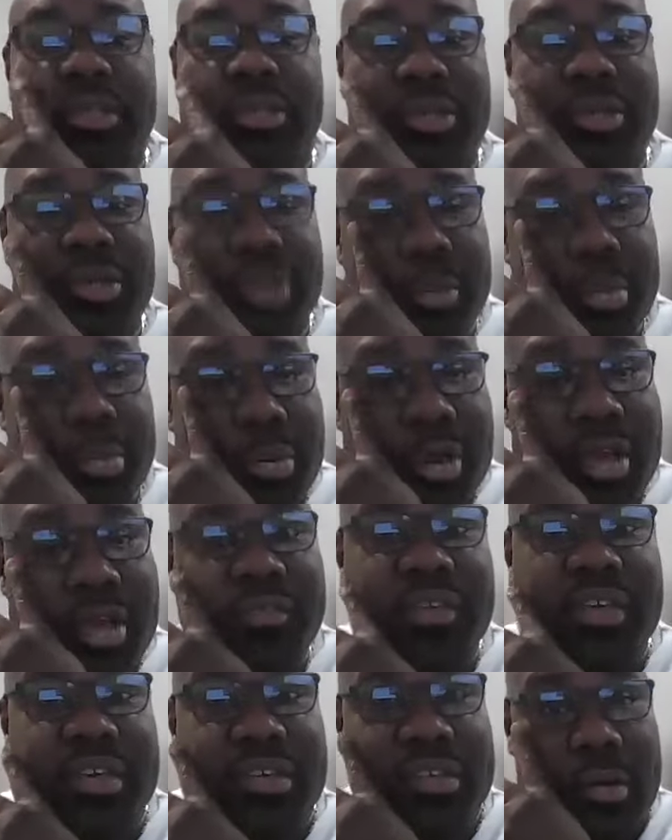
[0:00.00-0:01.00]
So, in your
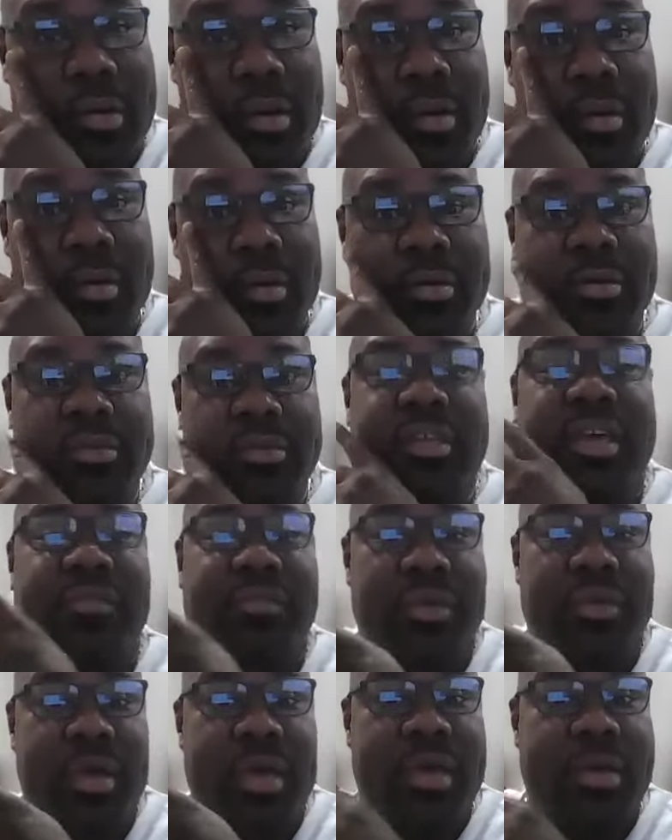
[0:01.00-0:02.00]
previous articles,
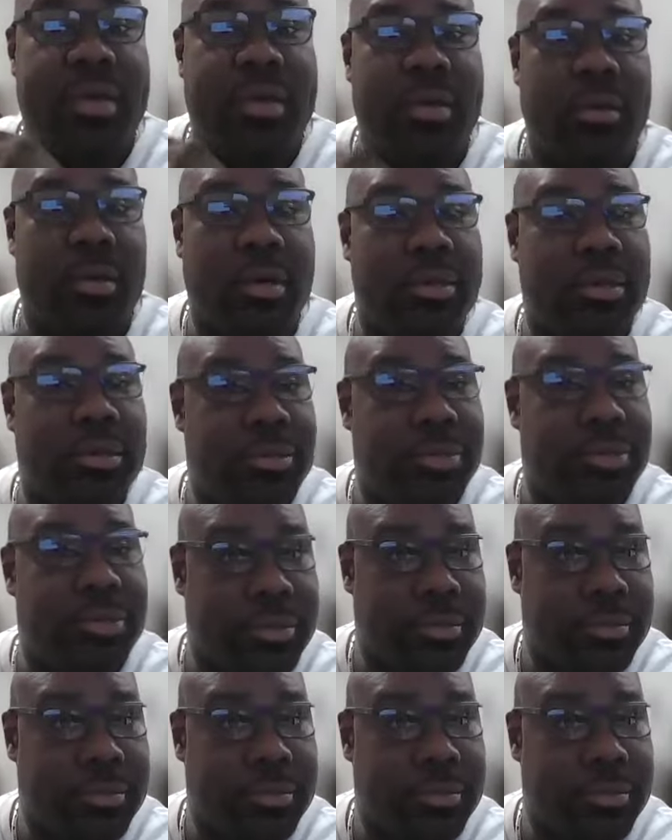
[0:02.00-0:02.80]
have you had co-authors?